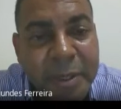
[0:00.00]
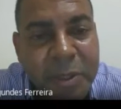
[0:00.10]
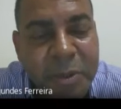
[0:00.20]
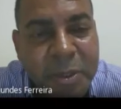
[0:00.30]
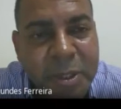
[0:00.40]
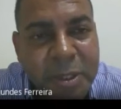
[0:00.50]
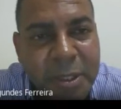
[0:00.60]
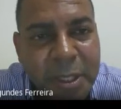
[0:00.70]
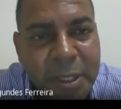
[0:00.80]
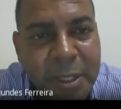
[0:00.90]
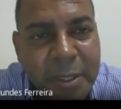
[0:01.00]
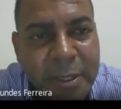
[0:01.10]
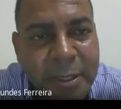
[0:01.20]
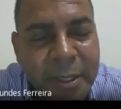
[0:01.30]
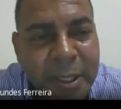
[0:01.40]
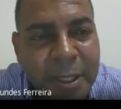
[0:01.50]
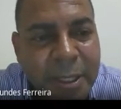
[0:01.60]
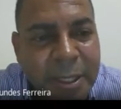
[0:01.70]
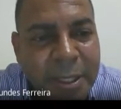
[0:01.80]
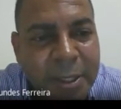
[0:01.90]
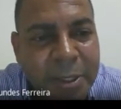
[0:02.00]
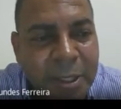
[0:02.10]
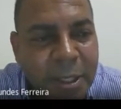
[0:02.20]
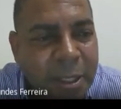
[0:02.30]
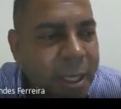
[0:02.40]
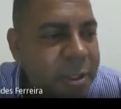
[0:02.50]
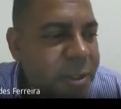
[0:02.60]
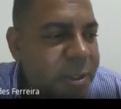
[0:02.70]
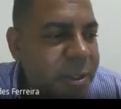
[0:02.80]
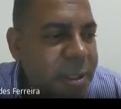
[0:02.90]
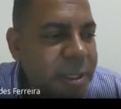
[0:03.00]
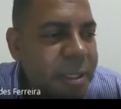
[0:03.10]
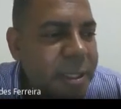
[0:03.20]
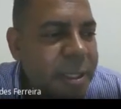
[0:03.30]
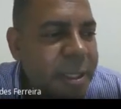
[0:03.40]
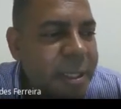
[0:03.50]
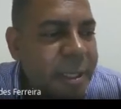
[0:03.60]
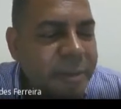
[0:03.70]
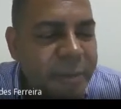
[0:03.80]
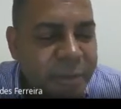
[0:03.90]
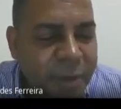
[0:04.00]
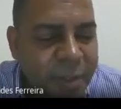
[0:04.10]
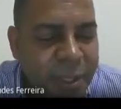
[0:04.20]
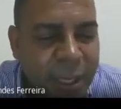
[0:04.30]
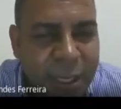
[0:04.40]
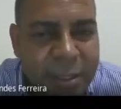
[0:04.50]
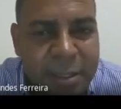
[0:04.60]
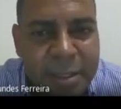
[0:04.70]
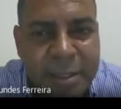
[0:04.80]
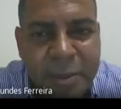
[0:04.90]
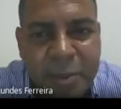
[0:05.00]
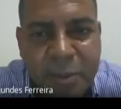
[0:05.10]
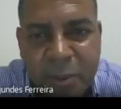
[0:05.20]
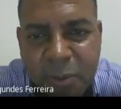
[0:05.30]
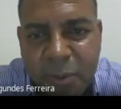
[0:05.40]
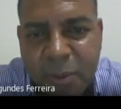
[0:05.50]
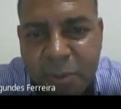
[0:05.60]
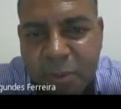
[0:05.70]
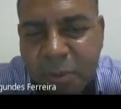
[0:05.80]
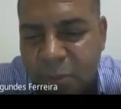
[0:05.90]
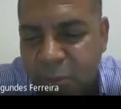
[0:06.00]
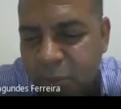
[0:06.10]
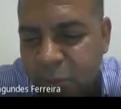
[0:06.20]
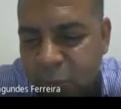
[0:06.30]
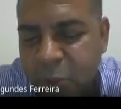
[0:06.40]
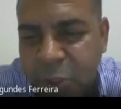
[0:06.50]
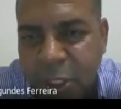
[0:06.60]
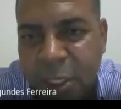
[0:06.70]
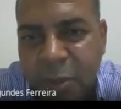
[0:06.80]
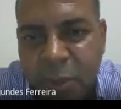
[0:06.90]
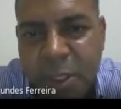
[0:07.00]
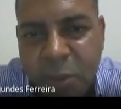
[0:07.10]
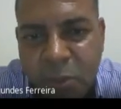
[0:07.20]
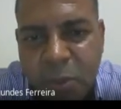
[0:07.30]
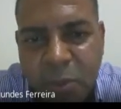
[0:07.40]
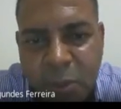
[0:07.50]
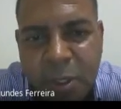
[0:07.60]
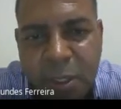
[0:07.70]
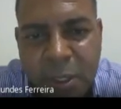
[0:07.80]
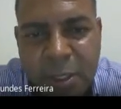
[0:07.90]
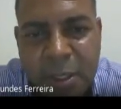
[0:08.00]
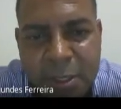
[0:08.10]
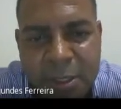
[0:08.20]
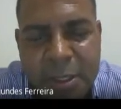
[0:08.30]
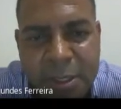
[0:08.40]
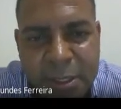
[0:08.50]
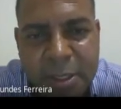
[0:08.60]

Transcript: to this lecture, and I'm very glad to share with you these